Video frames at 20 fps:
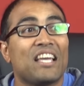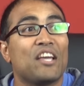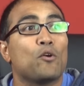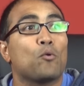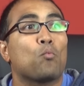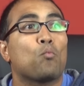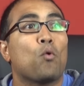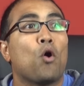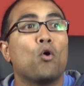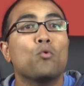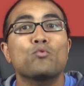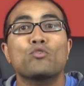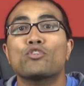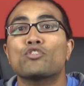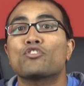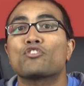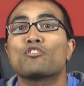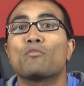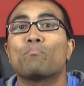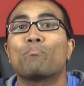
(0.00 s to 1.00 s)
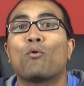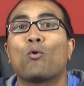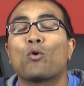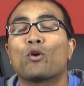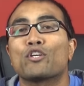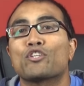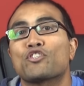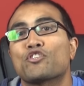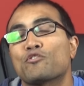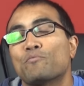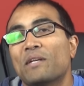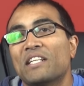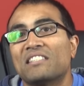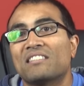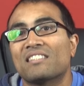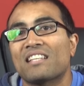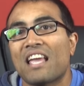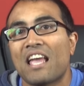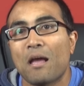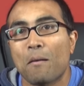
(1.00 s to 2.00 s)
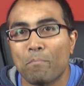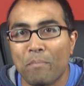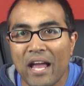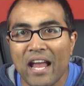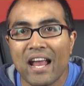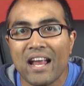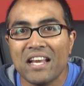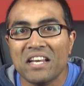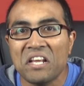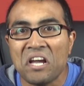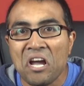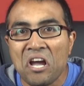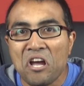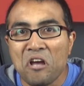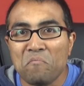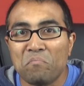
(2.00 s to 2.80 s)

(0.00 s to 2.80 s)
it won't support Schmidt's campaign